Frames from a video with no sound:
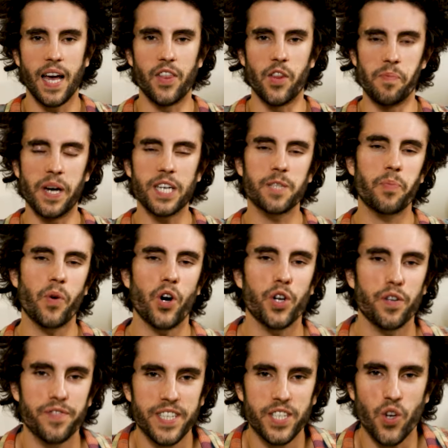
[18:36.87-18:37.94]
And the best part
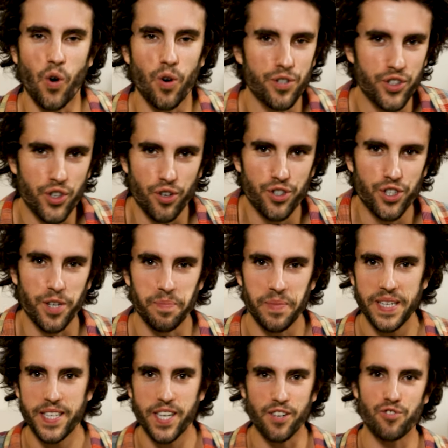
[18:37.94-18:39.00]
of this whole social
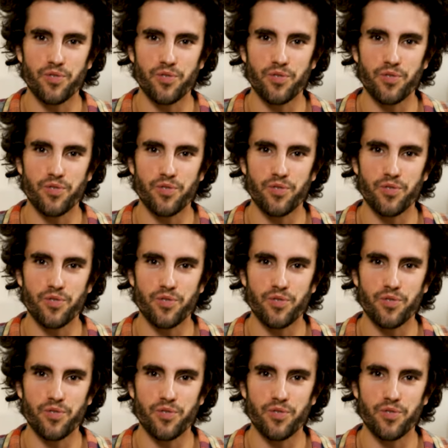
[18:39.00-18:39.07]
media